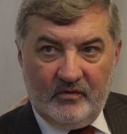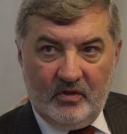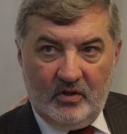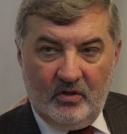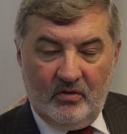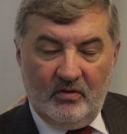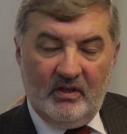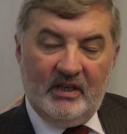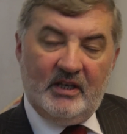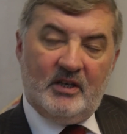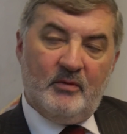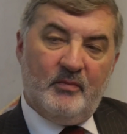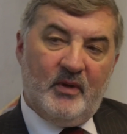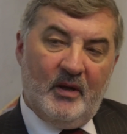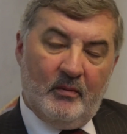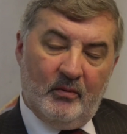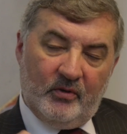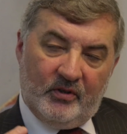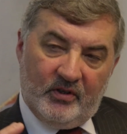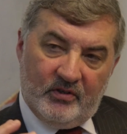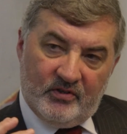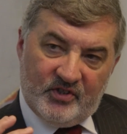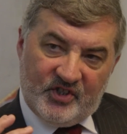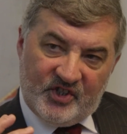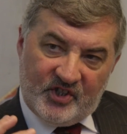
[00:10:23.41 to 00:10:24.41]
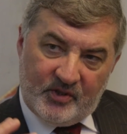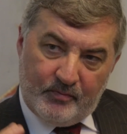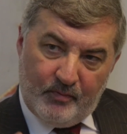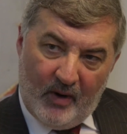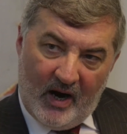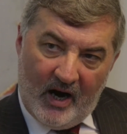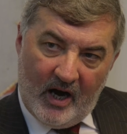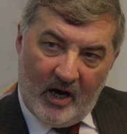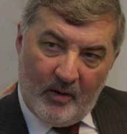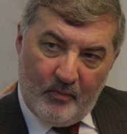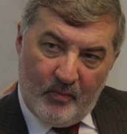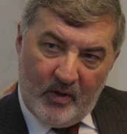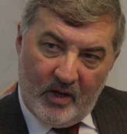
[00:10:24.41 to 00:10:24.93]
you need to be able to
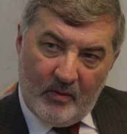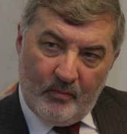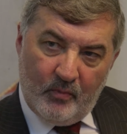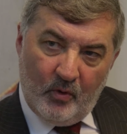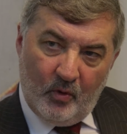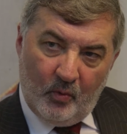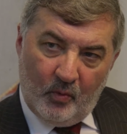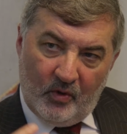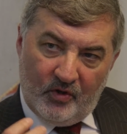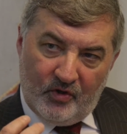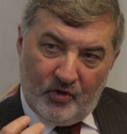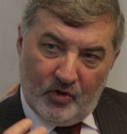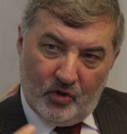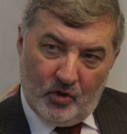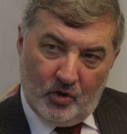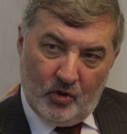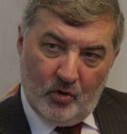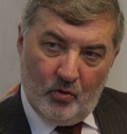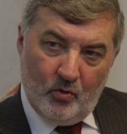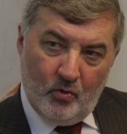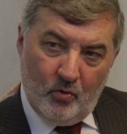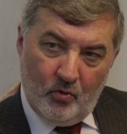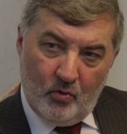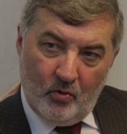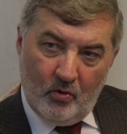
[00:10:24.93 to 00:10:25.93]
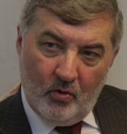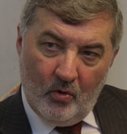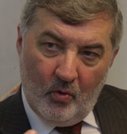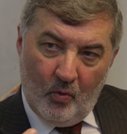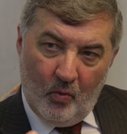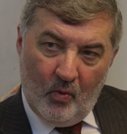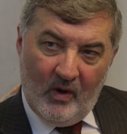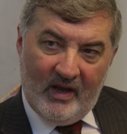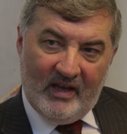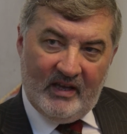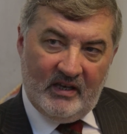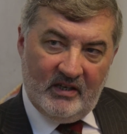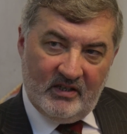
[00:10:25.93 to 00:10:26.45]
inspire people with new
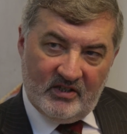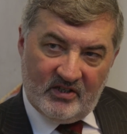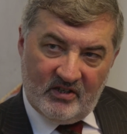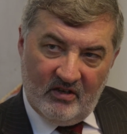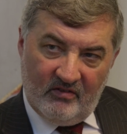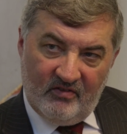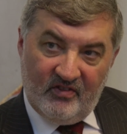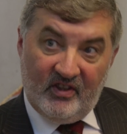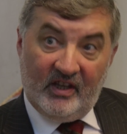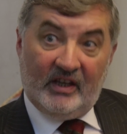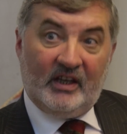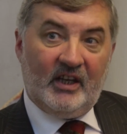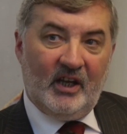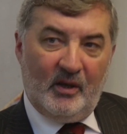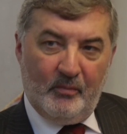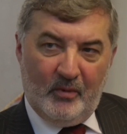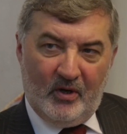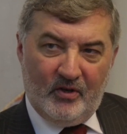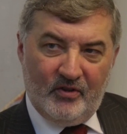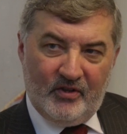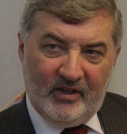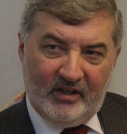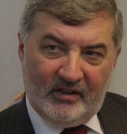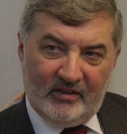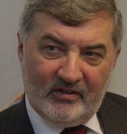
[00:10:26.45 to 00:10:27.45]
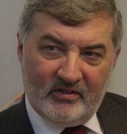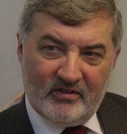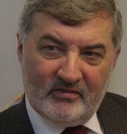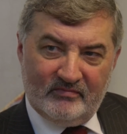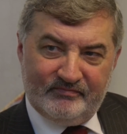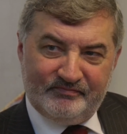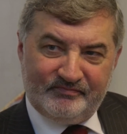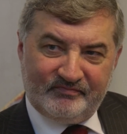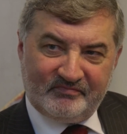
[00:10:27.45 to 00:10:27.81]
ways of thinking about things.